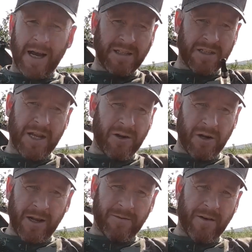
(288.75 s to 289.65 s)
As I said
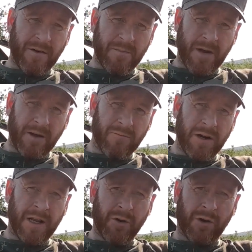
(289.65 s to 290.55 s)
earlier, I found a
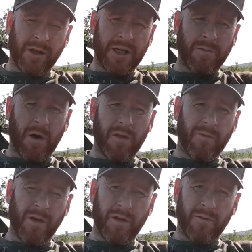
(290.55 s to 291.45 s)
really good clear spot
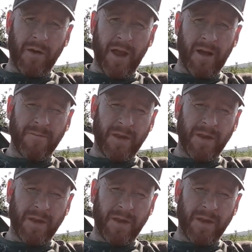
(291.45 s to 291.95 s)
at the rear.